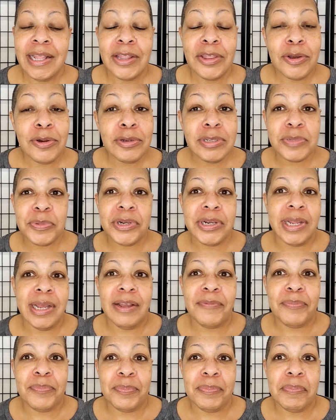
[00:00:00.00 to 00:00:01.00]
those were
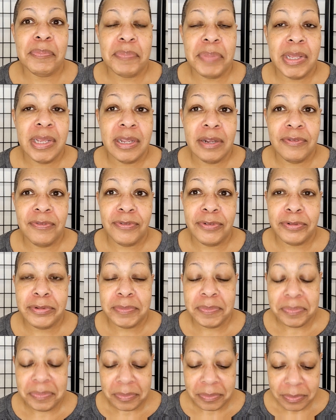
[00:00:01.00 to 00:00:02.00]
not painful.